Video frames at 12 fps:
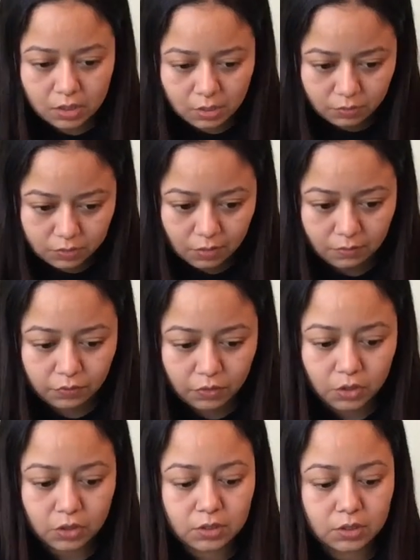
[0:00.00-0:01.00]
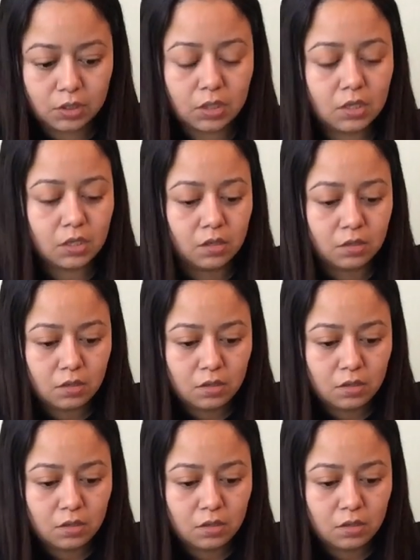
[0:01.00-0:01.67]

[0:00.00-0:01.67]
and I was off Thursday,